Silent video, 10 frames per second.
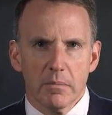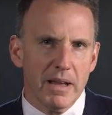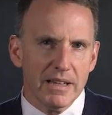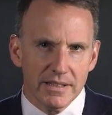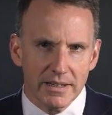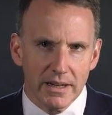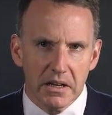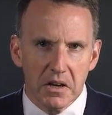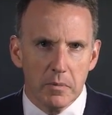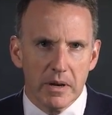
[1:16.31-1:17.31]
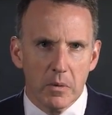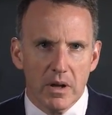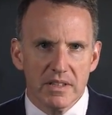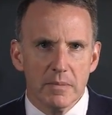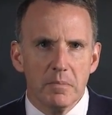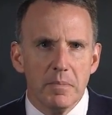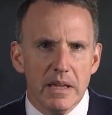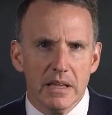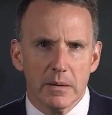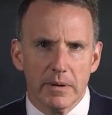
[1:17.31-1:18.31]
Basically, nobody wants to
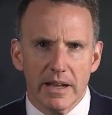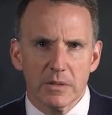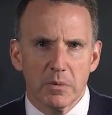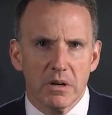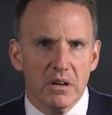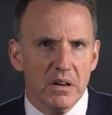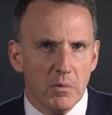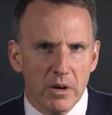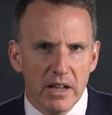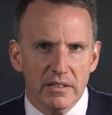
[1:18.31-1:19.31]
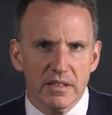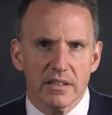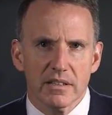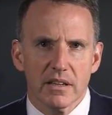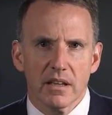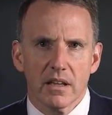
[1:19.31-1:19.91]
be in a place where no one else is.